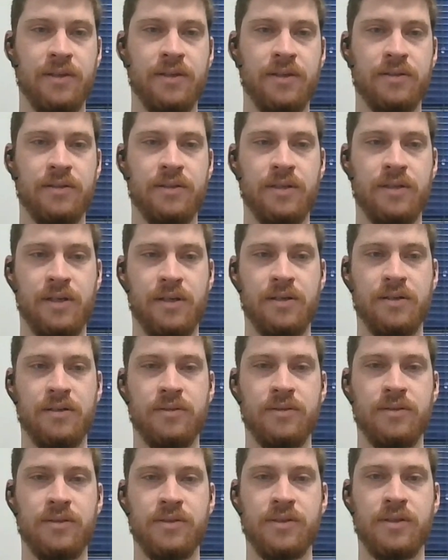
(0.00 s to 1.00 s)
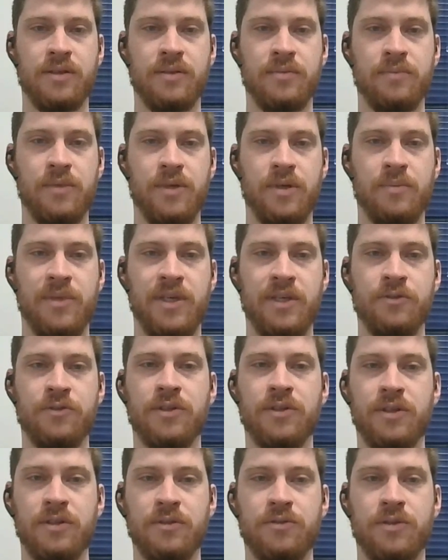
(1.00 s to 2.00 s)
that is a
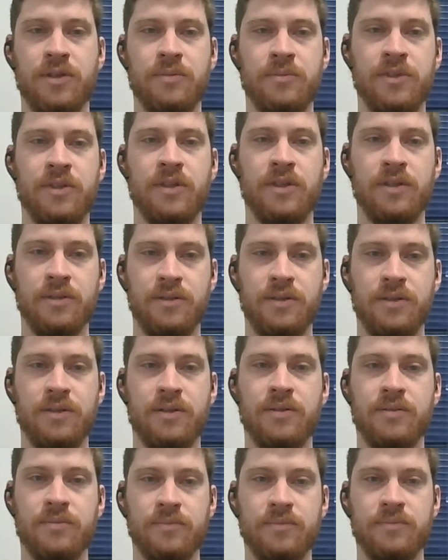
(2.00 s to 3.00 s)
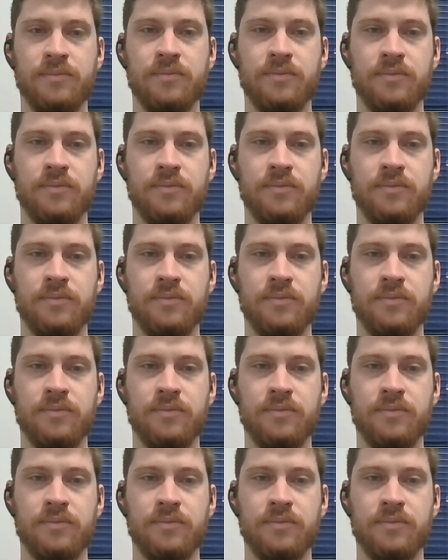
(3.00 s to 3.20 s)
major contributor to